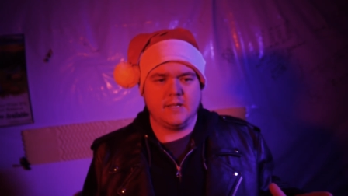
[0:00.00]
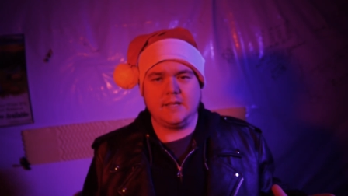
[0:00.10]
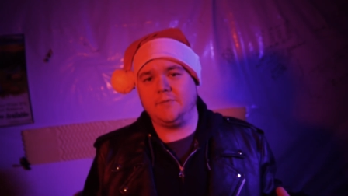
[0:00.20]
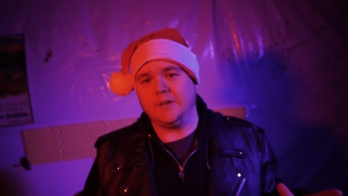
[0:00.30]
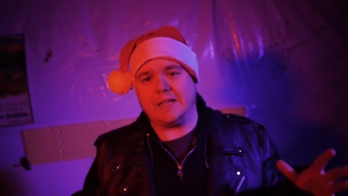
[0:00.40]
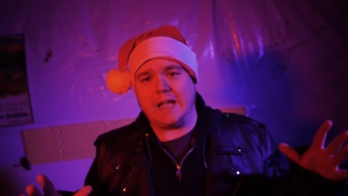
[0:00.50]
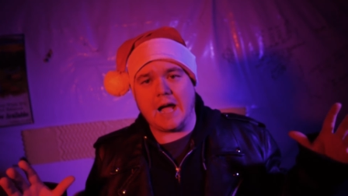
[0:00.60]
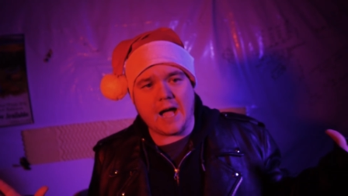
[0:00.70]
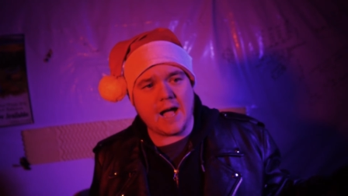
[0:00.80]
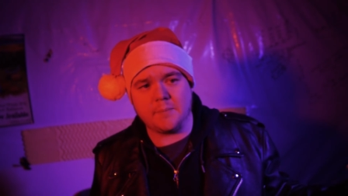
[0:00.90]
and even
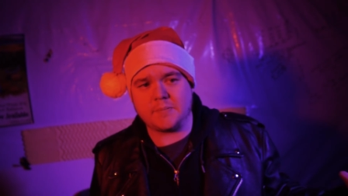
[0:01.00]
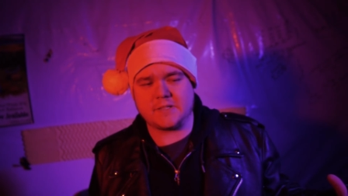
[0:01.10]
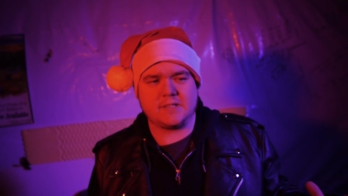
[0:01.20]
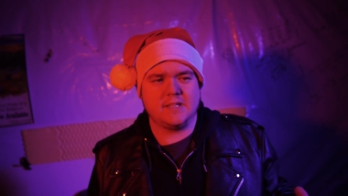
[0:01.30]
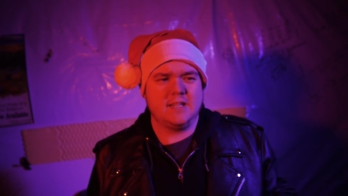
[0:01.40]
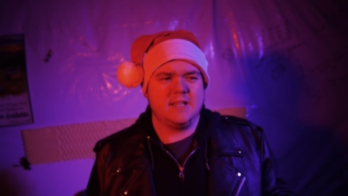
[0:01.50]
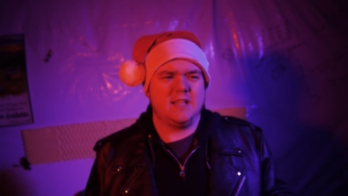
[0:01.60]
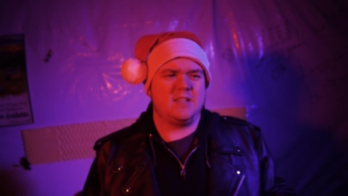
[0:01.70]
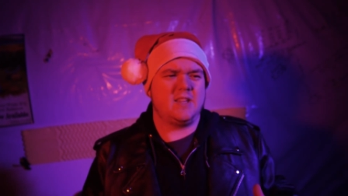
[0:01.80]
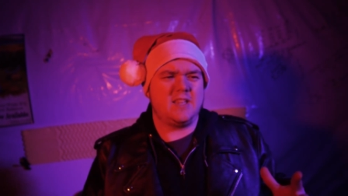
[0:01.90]
cops
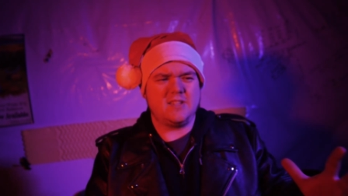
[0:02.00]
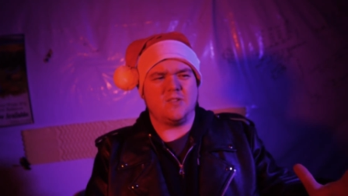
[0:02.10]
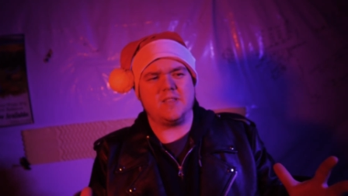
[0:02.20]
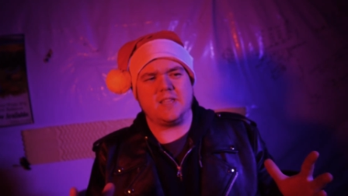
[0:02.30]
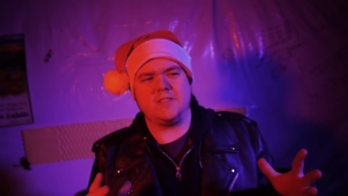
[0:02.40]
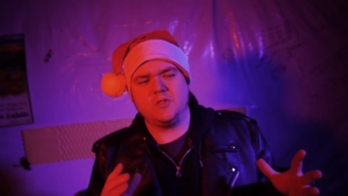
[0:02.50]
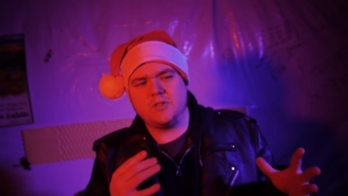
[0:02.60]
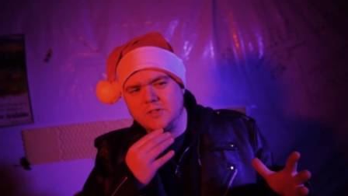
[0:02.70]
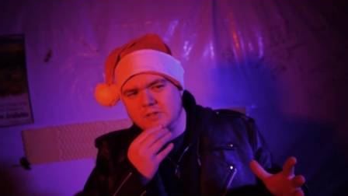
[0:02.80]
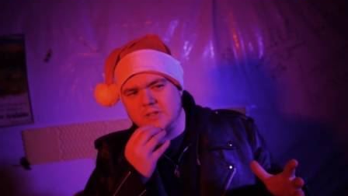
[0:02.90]
and and you know and
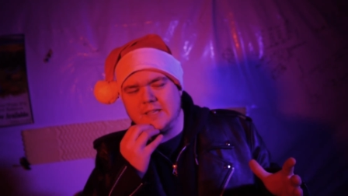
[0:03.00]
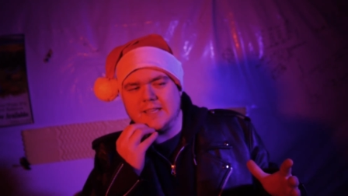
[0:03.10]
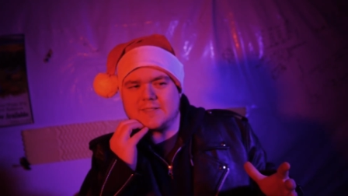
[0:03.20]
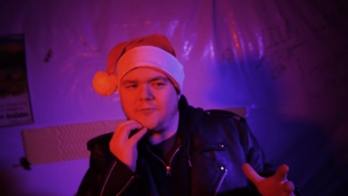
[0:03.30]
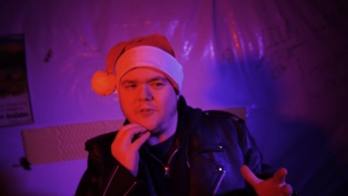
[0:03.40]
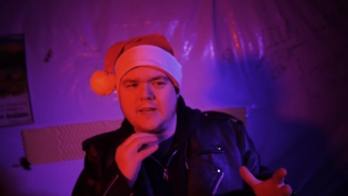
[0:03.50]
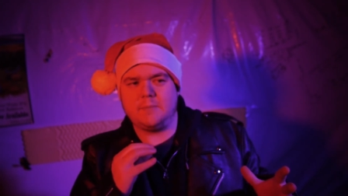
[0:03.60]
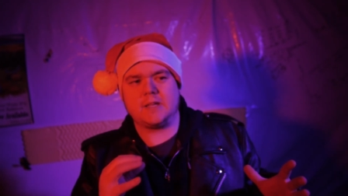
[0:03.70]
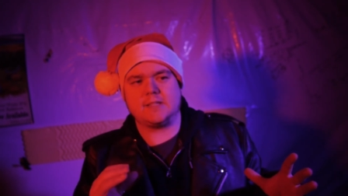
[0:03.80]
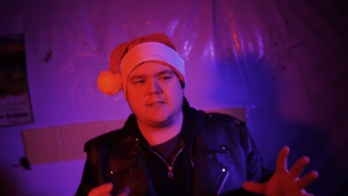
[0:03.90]
you it's funny
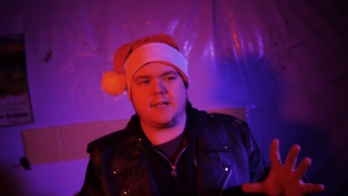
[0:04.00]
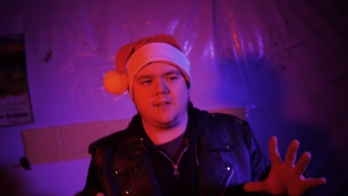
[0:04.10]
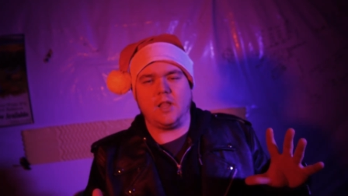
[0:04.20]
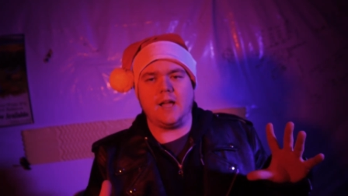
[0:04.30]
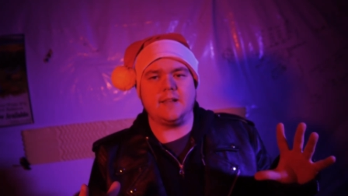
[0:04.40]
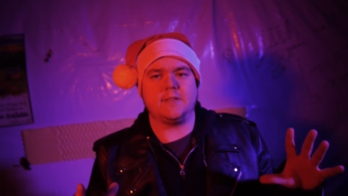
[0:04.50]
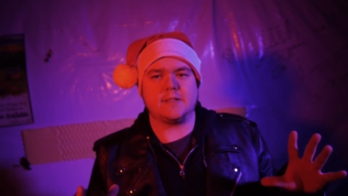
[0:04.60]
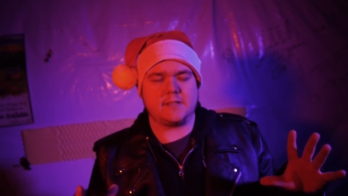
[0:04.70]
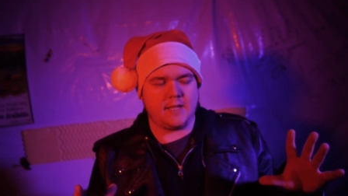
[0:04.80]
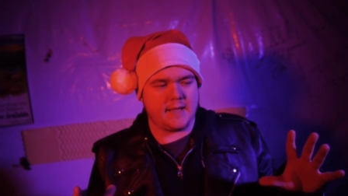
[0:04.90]
because like a lot of
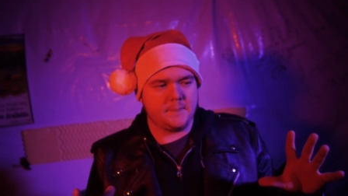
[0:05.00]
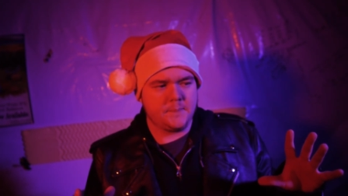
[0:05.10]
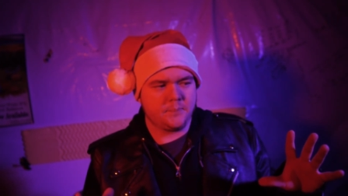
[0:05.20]
this like